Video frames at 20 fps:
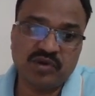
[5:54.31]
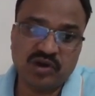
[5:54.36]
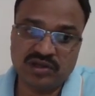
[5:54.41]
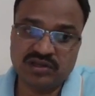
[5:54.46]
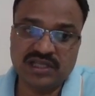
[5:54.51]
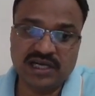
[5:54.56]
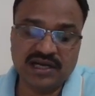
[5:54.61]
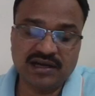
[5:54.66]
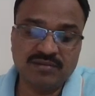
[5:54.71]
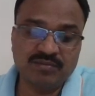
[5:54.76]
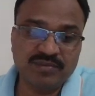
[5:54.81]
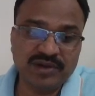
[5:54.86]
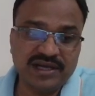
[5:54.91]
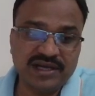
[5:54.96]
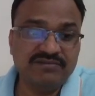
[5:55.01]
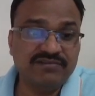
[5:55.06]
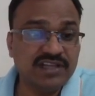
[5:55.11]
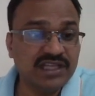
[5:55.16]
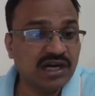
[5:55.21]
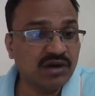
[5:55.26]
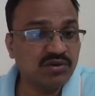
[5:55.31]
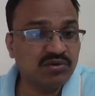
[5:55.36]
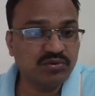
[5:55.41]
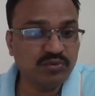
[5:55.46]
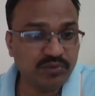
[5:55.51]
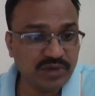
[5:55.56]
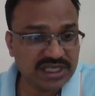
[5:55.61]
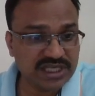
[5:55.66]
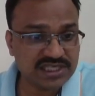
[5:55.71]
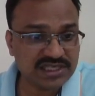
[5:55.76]
for the company without
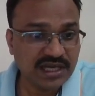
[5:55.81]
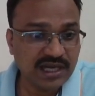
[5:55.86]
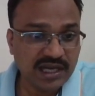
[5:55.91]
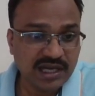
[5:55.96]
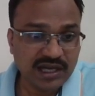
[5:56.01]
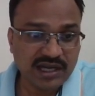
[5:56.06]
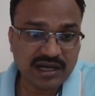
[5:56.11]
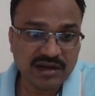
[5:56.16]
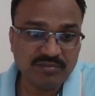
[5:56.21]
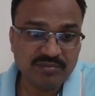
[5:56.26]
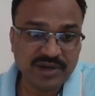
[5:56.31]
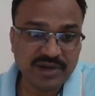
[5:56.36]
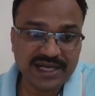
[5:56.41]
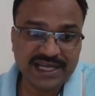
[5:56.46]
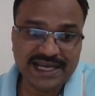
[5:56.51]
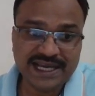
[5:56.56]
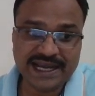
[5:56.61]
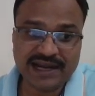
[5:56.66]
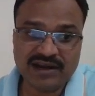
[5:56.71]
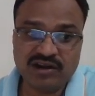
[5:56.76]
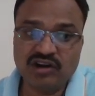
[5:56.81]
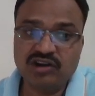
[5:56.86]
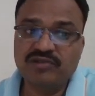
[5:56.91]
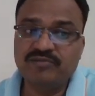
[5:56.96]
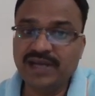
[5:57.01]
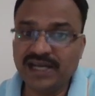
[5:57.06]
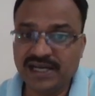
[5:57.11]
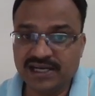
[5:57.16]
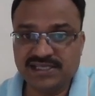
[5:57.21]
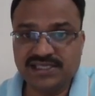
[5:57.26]
which company
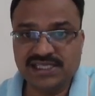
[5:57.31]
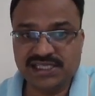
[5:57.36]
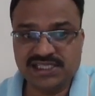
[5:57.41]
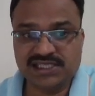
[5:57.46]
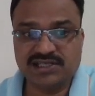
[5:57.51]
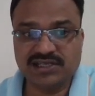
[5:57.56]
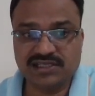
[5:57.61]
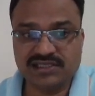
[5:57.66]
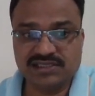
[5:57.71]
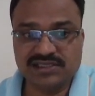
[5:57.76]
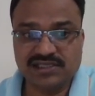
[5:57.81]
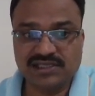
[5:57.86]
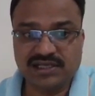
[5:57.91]
cannot be registered